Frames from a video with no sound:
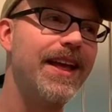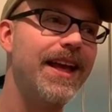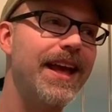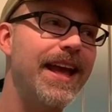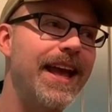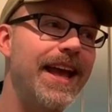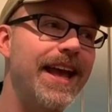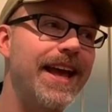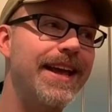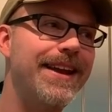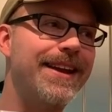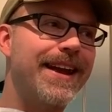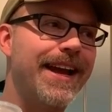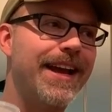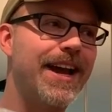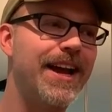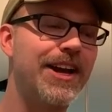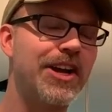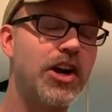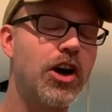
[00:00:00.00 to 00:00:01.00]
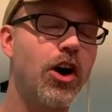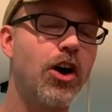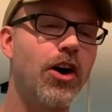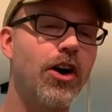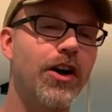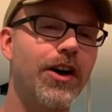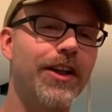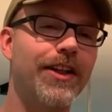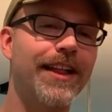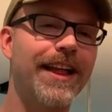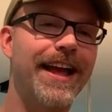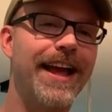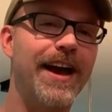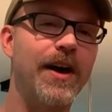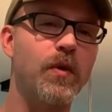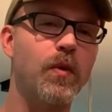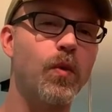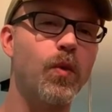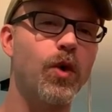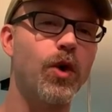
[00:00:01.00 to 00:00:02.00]
and I got a call
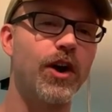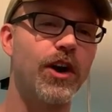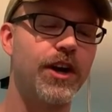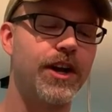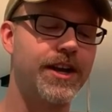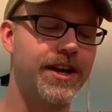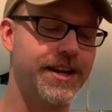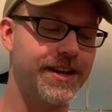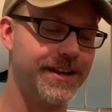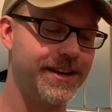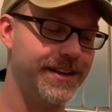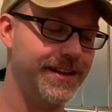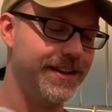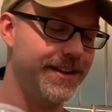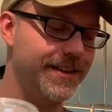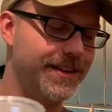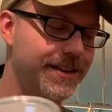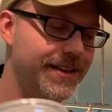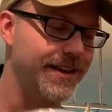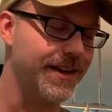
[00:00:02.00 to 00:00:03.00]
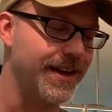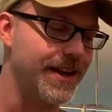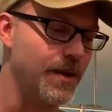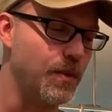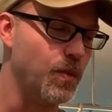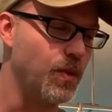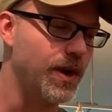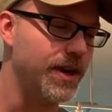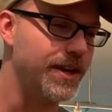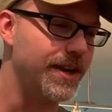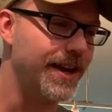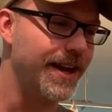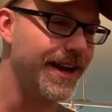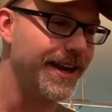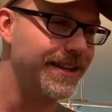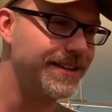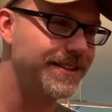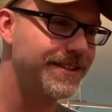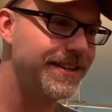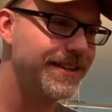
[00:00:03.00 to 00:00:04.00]
at work one
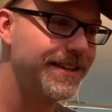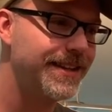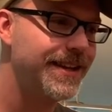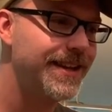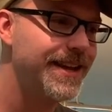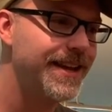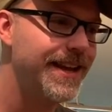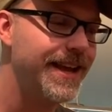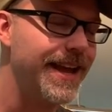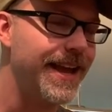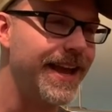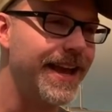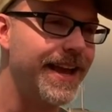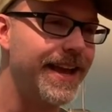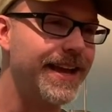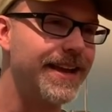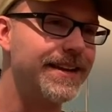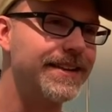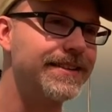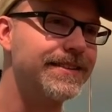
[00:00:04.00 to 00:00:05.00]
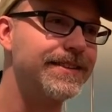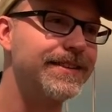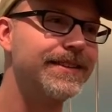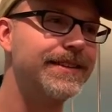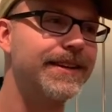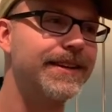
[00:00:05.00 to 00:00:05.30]
night, and